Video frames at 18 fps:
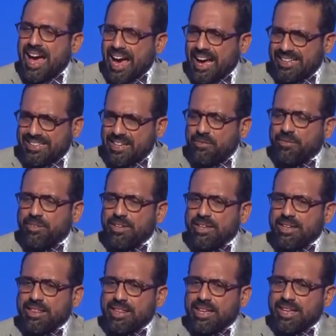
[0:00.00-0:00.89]
I
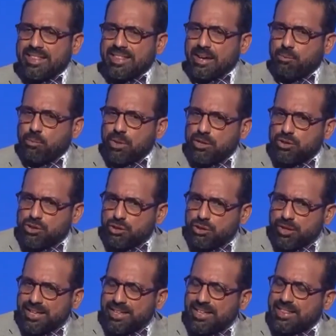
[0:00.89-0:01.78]
definitely think that we should
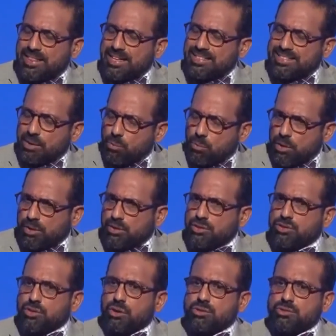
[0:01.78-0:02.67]
look at the things that work
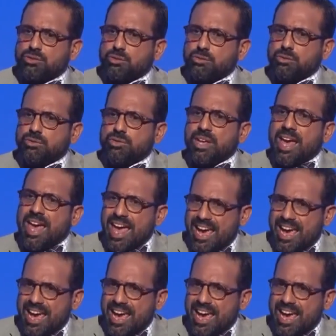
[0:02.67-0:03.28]
in charter schools